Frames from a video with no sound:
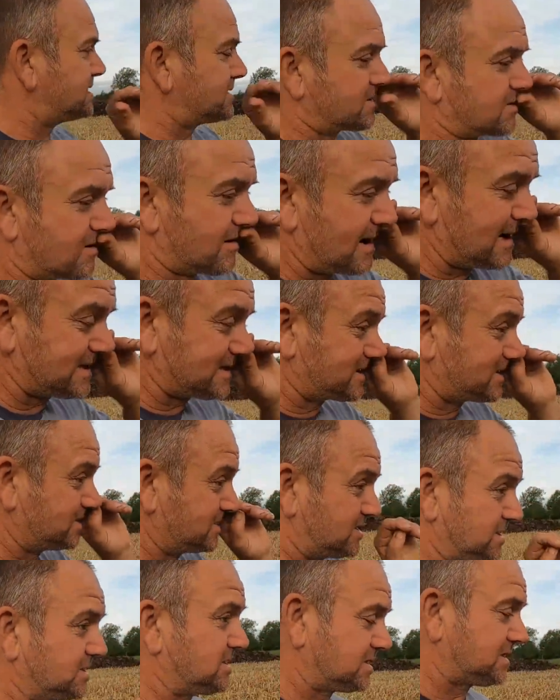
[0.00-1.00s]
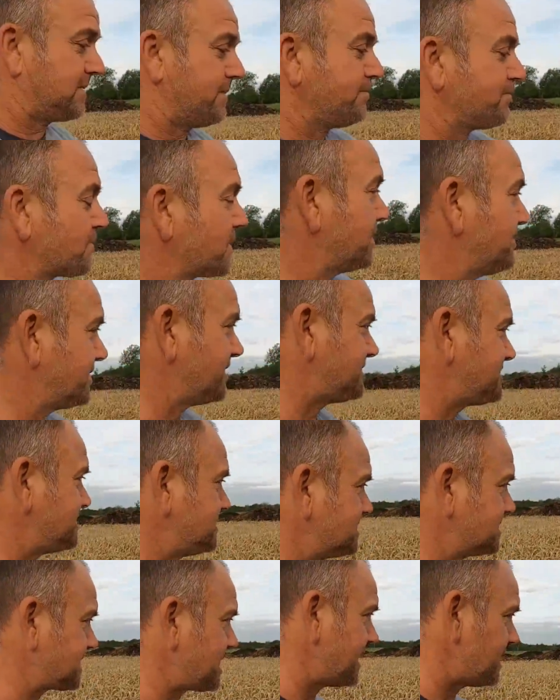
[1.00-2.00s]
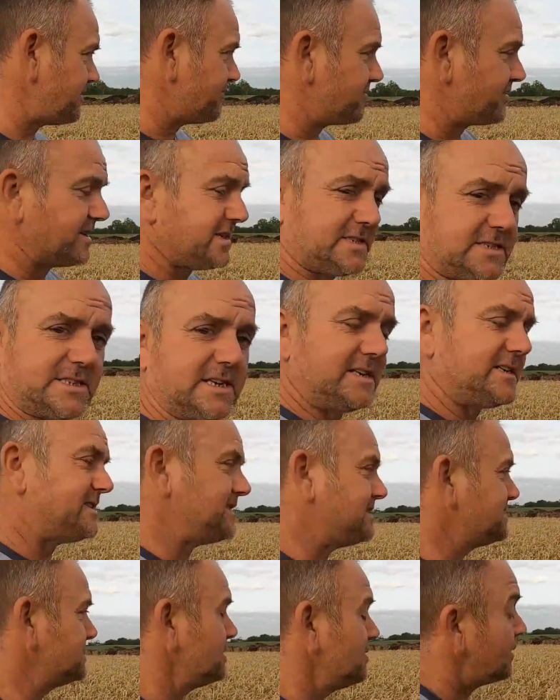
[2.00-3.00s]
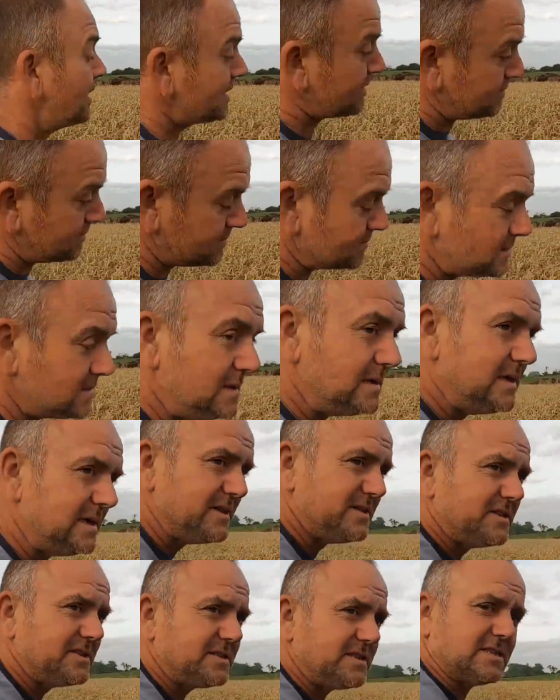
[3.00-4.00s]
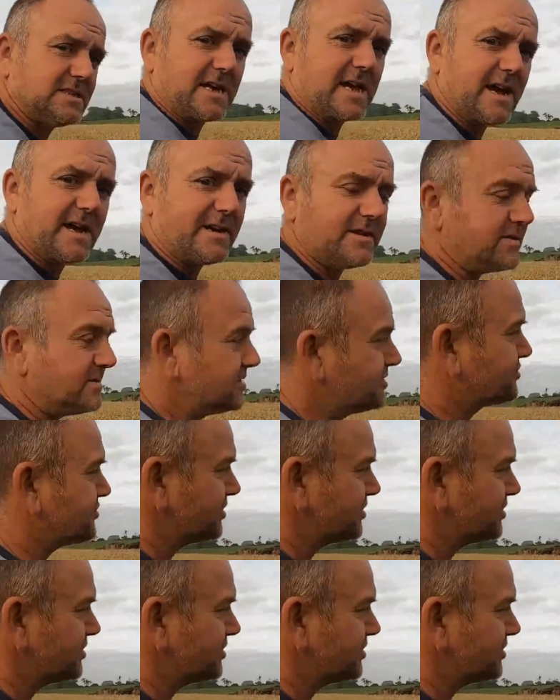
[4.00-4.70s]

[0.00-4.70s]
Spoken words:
this grass because this is getting reseeded. Well, this is getting